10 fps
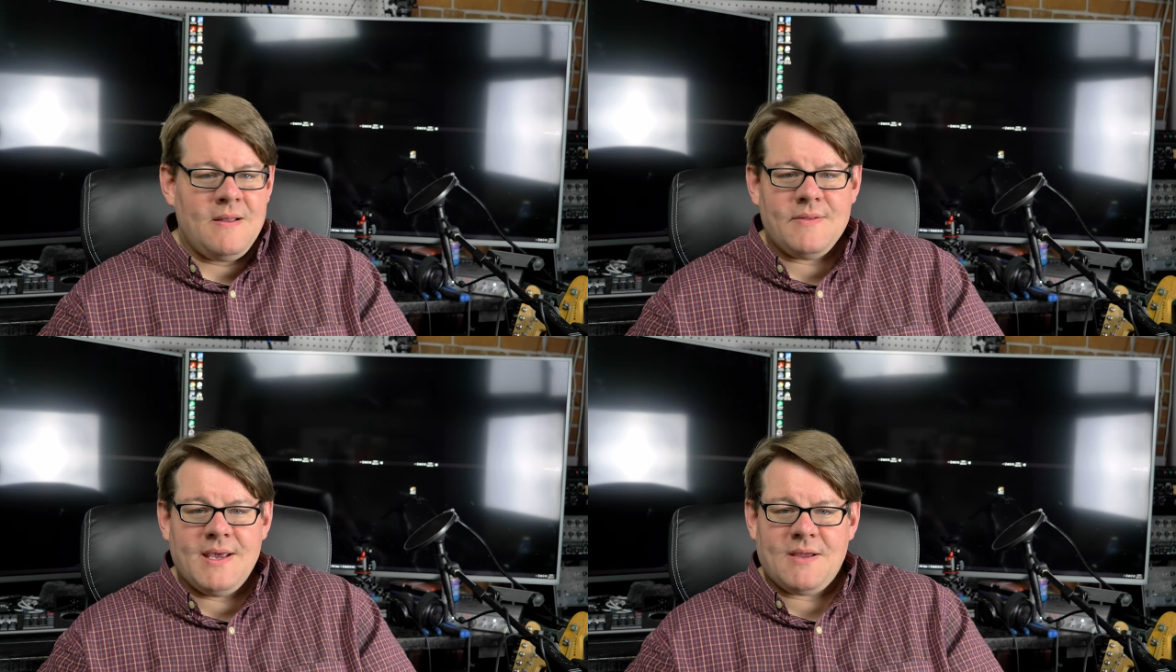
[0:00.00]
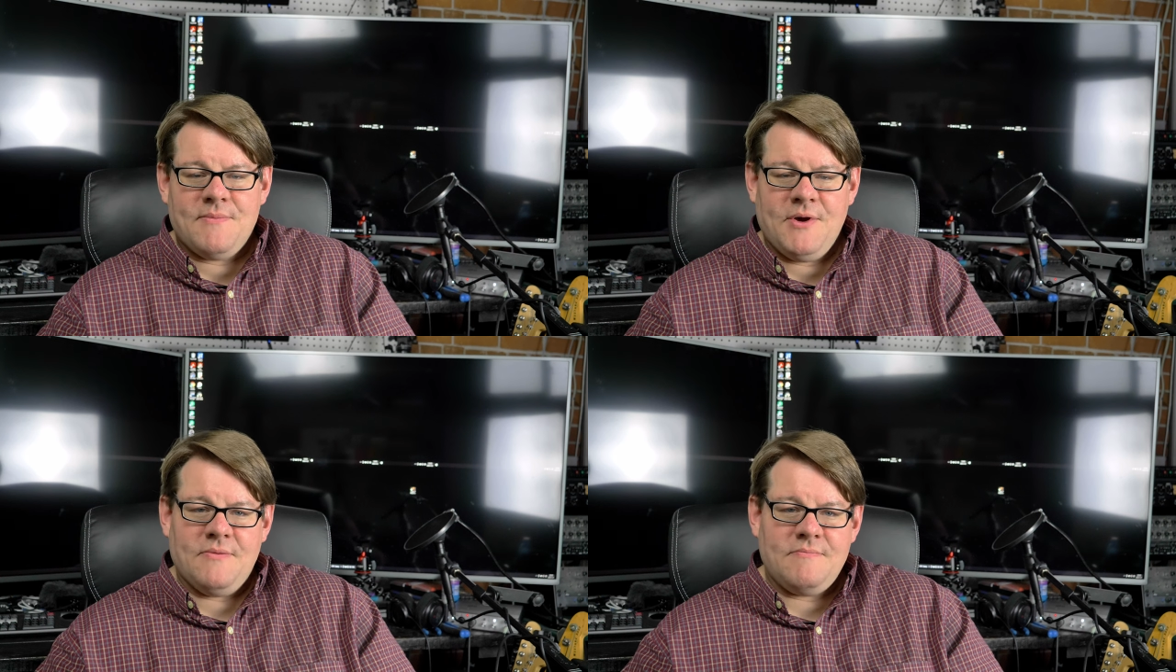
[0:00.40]
like
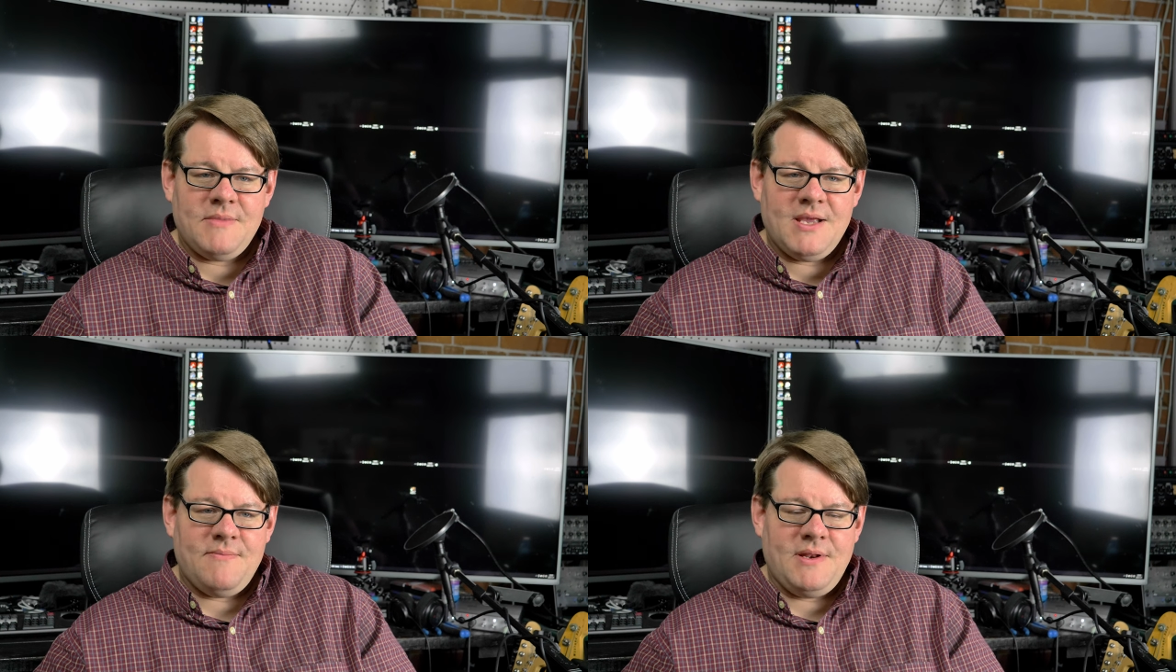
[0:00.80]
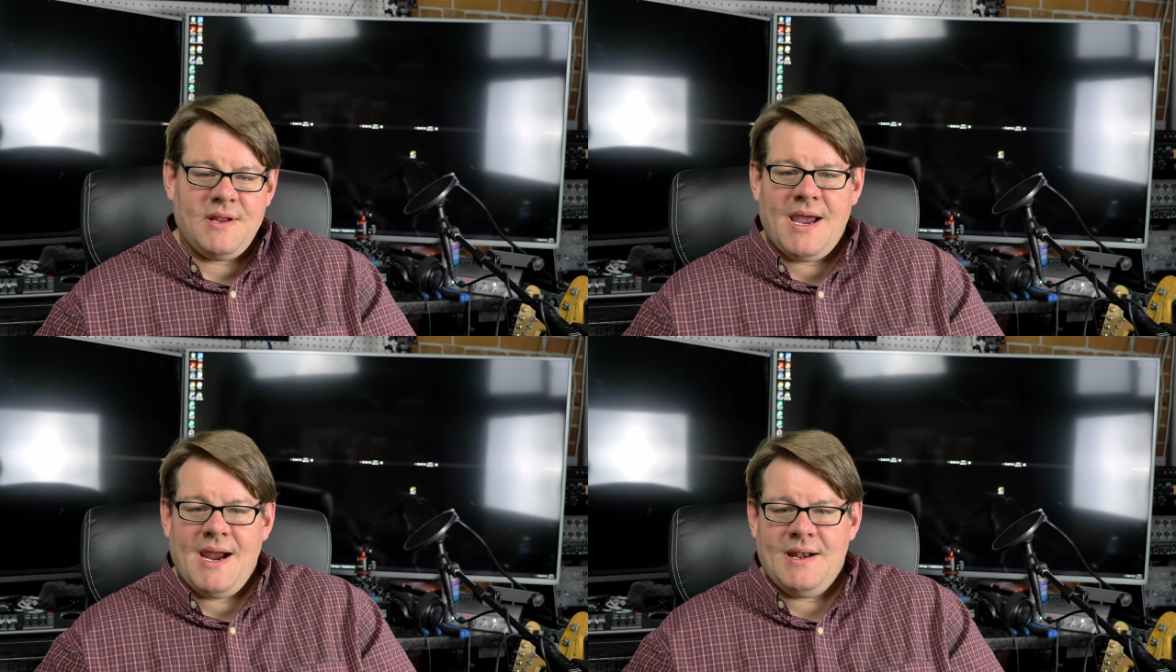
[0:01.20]
about maybe
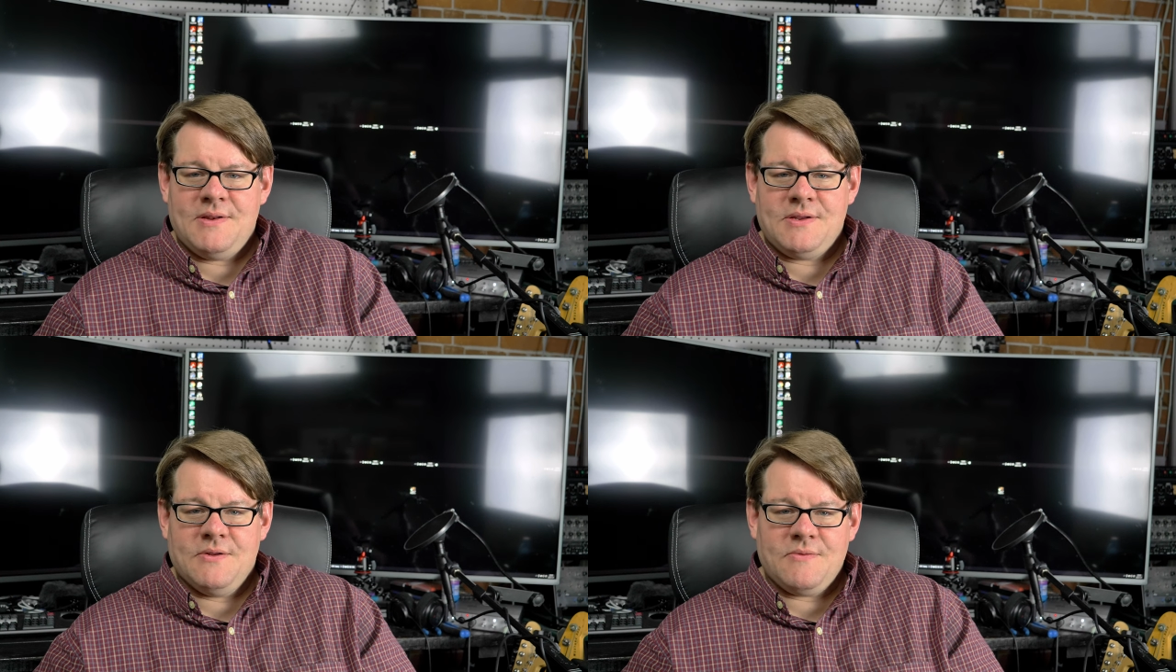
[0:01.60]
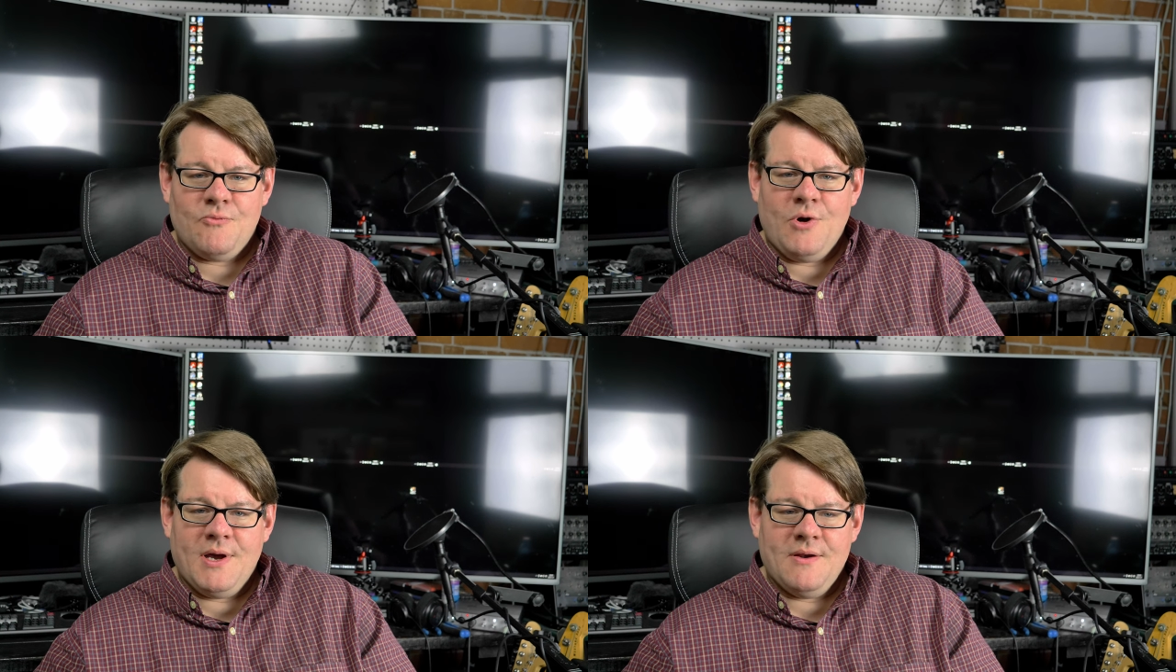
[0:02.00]
nine until
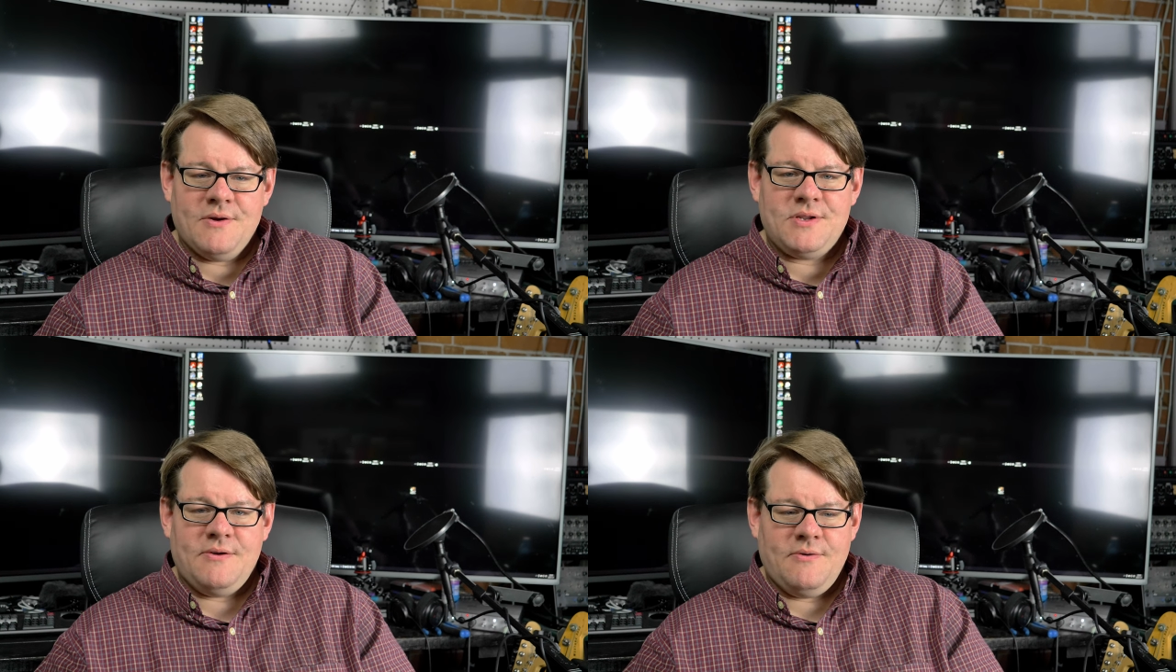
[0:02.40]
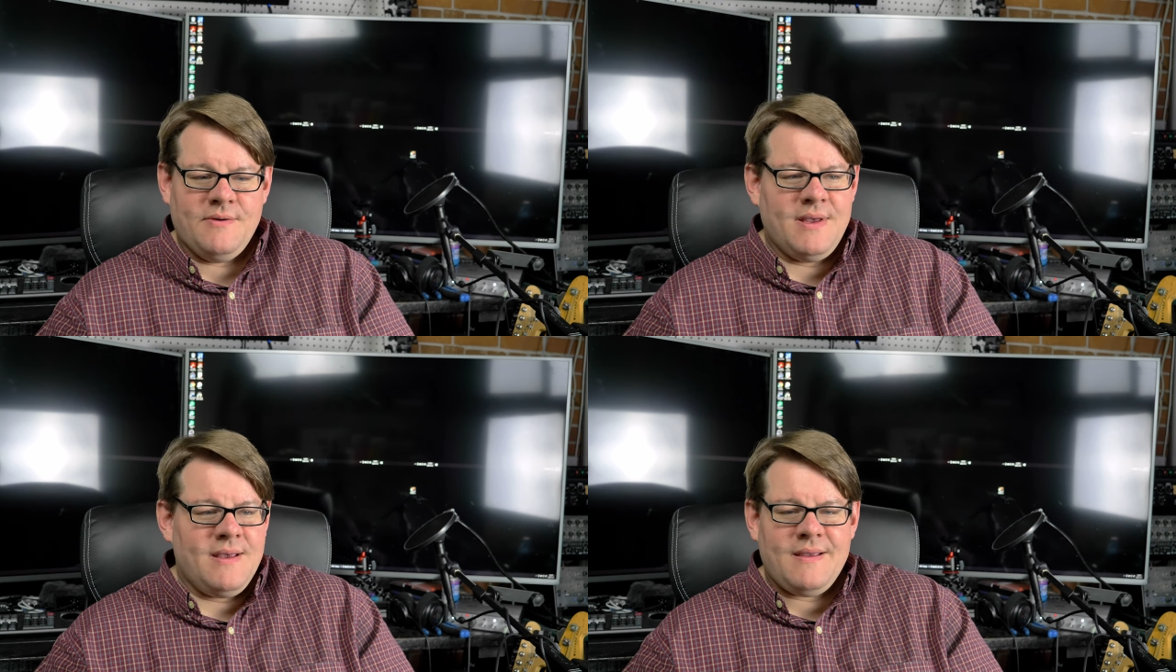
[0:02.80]
one or two.